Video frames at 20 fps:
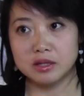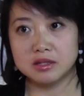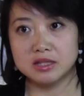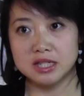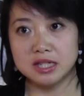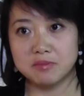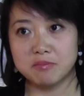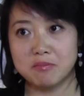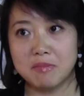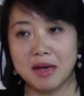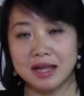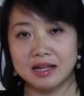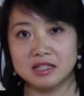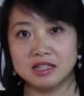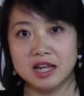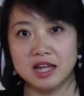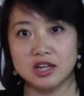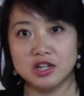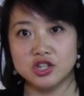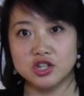deep
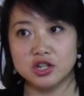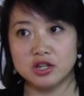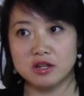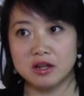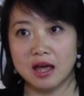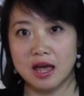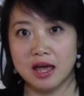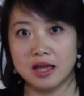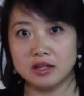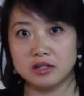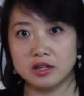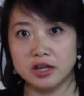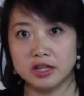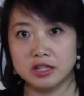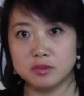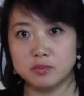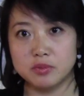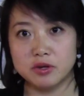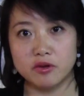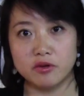meditation and
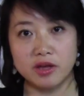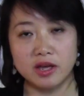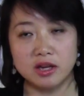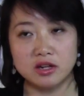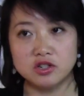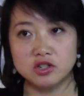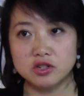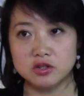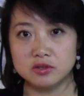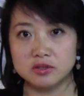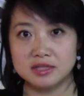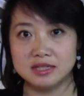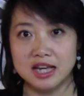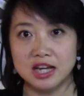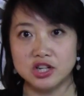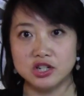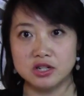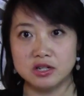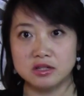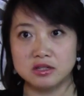experiential
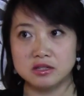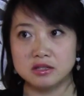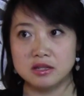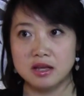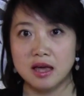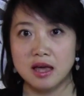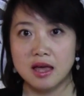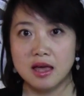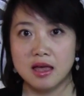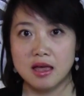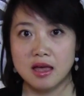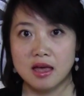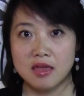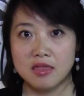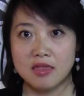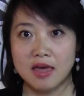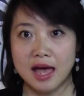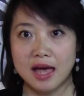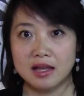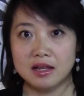sessions
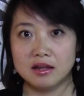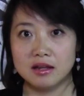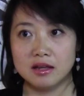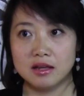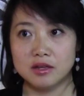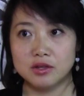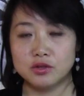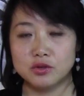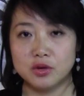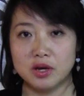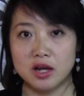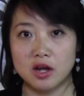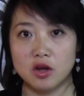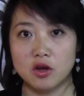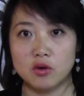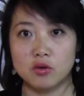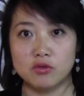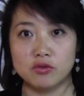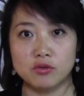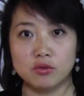that you can
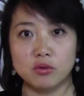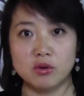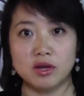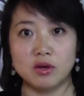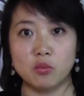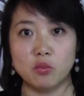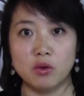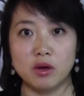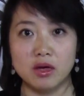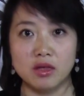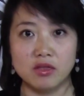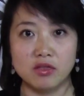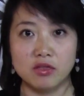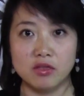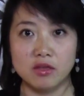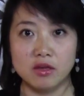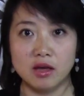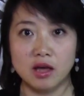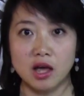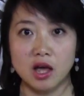go through it with
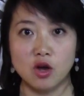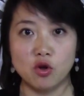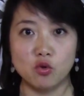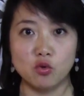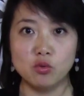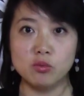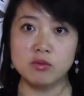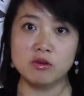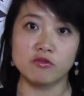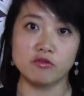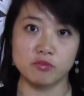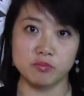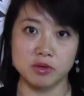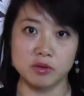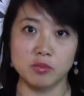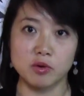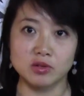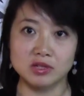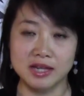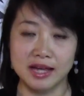a group of
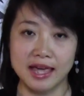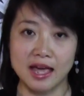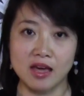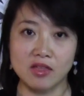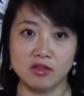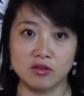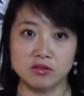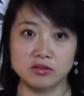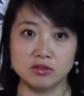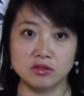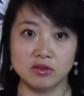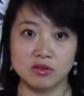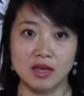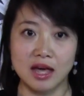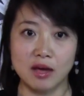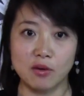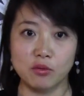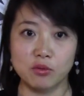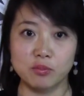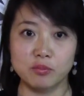people together. So
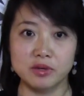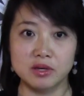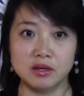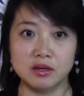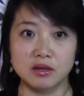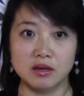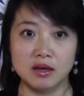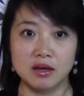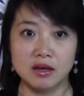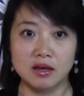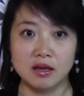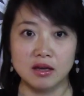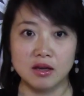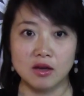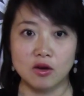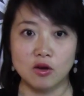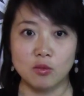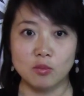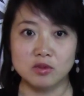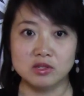that will be
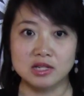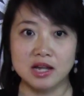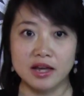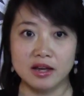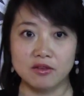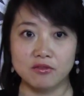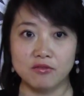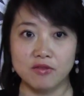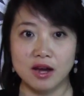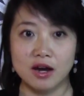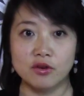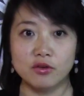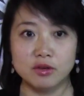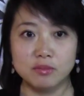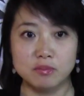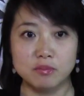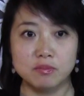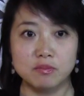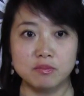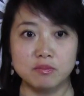almost like a
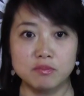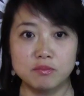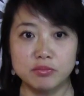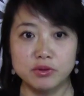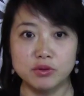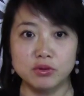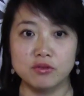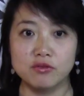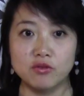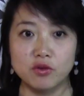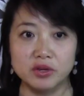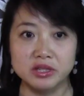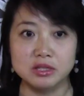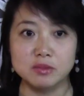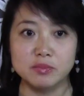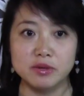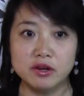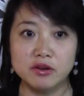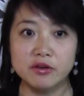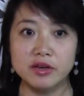very beautiful
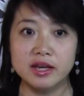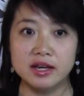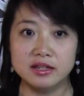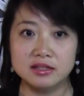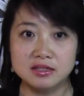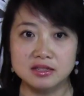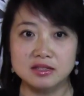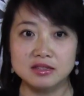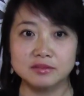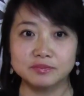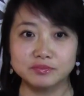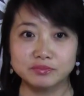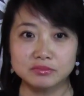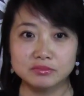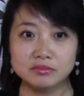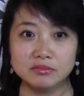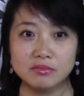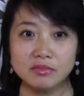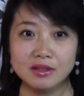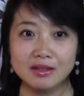experience.
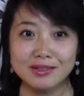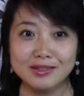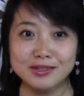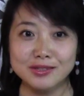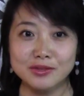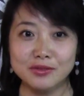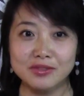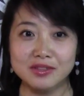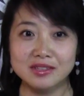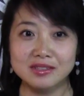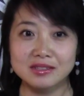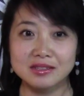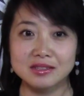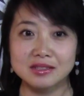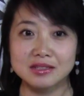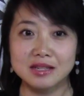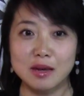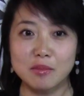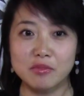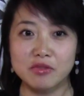So this
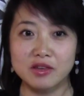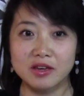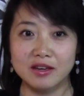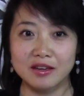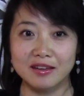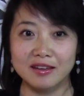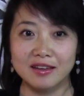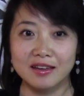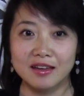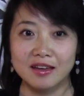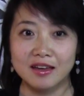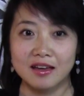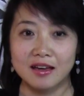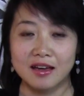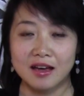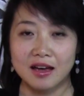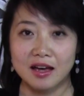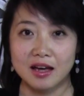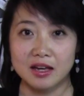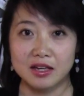is something,
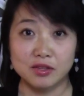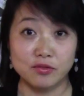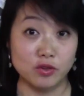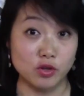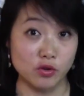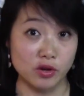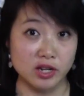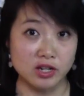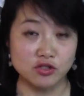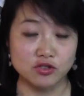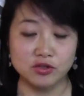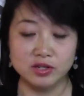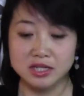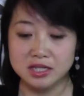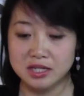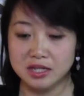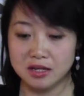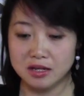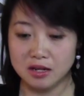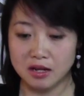if you're
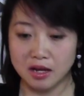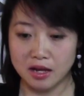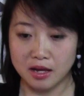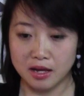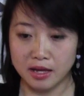interested,